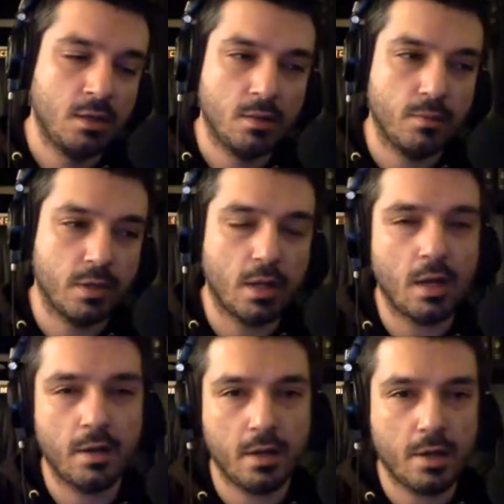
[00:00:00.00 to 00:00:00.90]
but
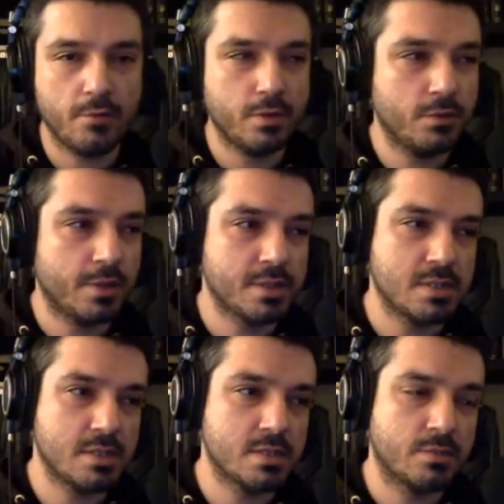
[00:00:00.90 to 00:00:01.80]
I really want to see
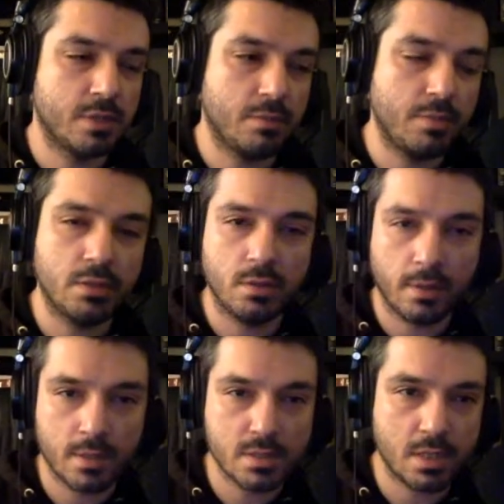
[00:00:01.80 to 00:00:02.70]
somebody beat the
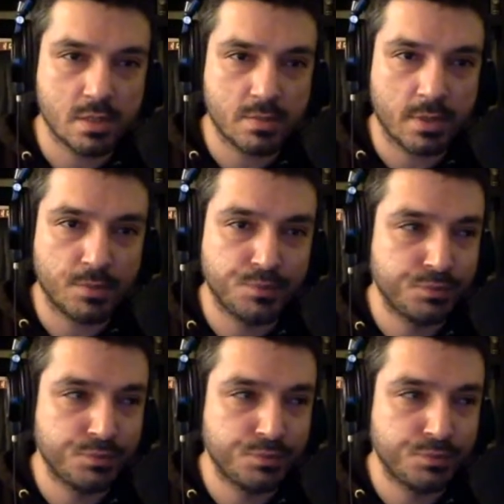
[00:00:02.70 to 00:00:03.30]
United States, man.